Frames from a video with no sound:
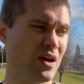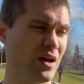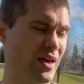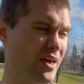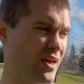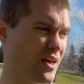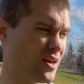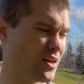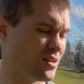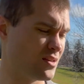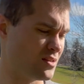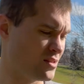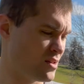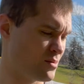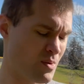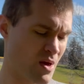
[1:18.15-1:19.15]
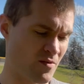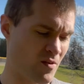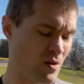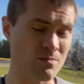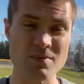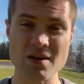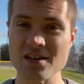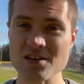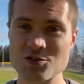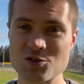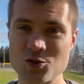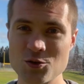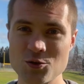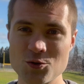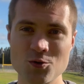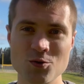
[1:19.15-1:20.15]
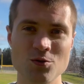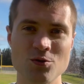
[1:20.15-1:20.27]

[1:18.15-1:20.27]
and the Mavic Mini 2.